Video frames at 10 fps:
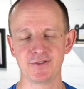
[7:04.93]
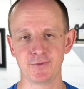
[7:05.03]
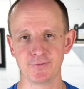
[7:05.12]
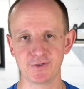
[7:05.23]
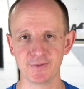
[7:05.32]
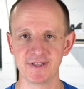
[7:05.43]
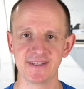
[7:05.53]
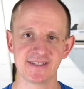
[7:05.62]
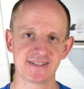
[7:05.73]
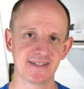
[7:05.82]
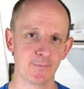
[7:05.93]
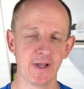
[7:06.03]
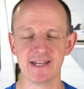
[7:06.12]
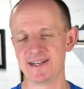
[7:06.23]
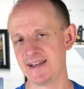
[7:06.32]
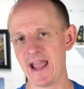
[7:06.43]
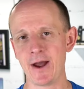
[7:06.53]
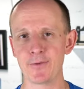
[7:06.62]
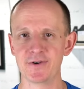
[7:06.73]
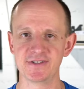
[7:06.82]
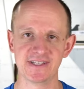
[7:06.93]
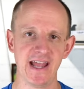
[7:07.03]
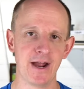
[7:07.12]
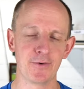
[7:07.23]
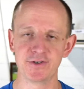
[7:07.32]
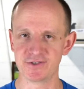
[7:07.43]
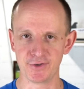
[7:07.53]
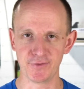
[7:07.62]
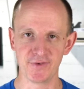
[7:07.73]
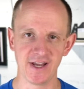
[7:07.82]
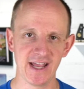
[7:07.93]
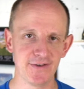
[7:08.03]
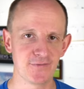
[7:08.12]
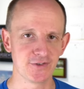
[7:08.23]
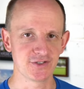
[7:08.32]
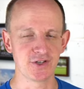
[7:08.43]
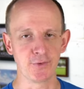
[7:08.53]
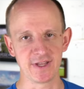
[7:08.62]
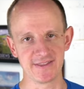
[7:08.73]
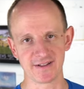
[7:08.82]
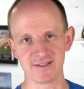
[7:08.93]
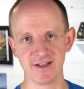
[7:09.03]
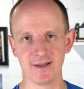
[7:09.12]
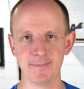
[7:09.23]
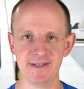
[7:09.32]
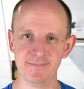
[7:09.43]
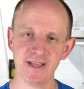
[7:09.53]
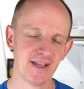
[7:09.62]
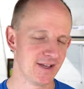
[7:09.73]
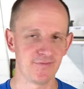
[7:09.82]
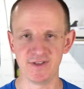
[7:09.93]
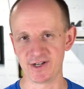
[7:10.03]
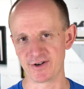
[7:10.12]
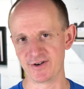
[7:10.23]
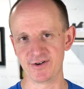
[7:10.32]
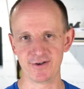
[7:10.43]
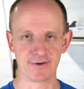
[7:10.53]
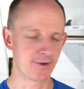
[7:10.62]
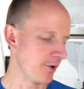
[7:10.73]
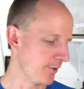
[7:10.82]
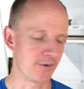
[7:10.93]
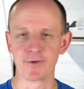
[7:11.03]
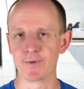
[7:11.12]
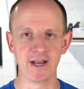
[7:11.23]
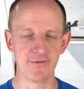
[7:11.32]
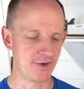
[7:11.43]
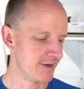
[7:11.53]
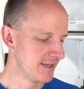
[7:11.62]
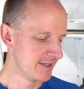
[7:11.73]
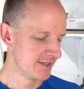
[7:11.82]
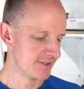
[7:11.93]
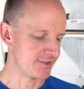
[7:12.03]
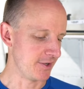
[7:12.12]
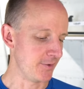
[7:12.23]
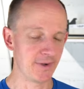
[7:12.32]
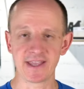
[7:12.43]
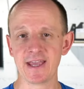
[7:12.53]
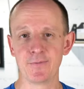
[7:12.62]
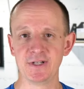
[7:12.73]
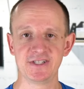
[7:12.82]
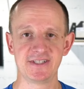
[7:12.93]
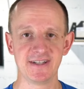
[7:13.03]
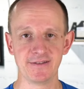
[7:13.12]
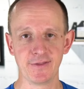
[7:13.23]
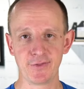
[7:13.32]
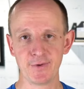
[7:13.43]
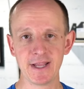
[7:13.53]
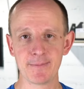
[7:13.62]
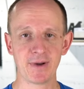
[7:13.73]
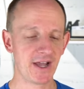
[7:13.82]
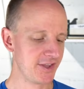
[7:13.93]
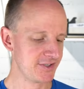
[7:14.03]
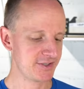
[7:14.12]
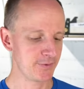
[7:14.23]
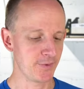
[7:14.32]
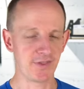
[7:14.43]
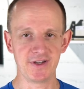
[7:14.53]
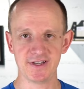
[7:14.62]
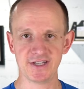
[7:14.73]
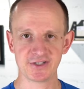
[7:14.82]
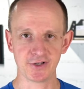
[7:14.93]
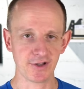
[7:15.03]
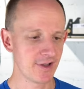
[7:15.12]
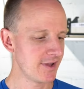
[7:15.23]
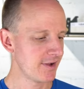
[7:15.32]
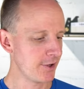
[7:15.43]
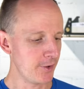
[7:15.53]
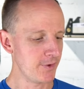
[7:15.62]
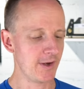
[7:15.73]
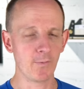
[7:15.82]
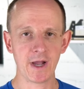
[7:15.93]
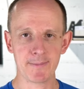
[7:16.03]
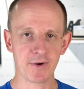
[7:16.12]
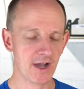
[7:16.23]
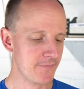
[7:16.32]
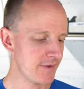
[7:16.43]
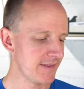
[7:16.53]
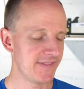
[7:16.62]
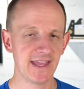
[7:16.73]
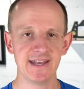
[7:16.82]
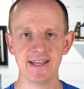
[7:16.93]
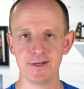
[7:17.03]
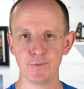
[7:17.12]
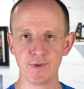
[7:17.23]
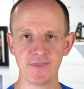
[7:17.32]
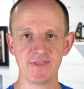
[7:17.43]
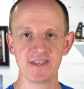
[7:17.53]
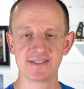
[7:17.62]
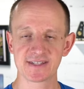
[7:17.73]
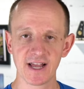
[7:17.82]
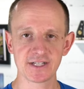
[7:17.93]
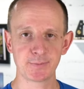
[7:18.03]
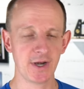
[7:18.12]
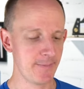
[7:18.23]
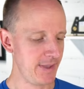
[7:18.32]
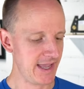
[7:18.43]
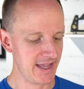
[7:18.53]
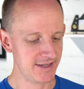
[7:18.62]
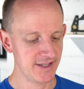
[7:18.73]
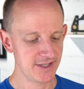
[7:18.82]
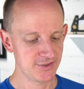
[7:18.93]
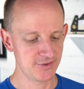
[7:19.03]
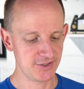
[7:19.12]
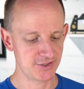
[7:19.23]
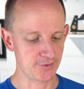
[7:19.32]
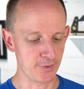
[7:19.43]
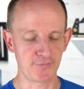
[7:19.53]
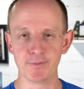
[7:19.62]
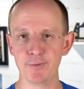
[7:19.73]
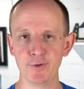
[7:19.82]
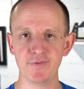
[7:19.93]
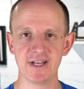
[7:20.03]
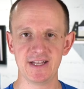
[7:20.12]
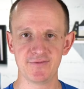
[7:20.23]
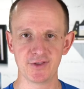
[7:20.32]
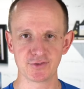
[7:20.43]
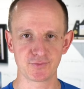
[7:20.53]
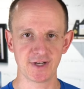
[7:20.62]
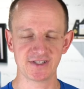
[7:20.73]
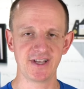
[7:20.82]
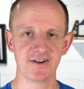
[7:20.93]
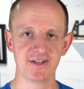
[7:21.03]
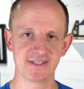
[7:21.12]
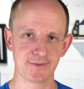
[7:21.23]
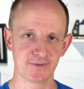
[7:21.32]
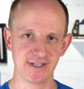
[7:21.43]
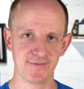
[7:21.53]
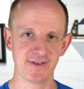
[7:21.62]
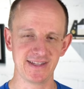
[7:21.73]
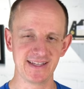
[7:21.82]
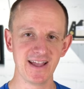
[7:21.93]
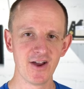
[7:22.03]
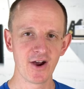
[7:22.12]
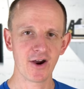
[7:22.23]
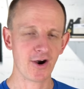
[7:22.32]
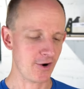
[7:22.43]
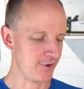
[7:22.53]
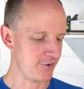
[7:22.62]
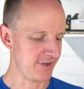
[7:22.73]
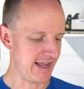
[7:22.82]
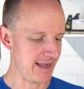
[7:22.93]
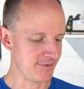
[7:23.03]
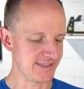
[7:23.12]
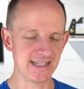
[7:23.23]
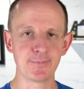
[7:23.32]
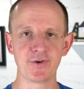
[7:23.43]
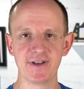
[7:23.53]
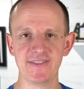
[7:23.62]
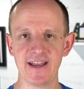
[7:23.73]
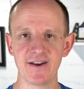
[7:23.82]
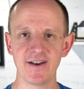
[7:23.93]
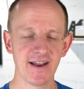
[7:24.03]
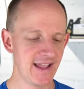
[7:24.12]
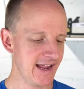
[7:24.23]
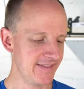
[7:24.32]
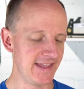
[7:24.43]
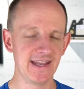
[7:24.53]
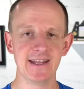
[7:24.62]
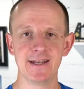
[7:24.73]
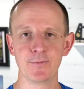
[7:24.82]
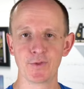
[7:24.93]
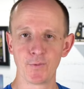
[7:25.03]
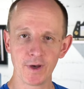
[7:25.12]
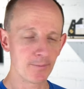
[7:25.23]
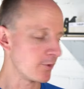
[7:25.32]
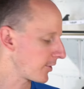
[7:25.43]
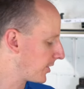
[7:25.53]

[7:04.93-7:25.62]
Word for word: to doing this and waiting hours and hours or overnight for soaking the club in vinegar or coke or whatever. So again, we just did the 3M polish with an initial coat and wipe off, then hit it with the Scotch-Brite pad to just sort of remove any of those rust areas that were definitely harder down, deeper in there, and then hit it with one more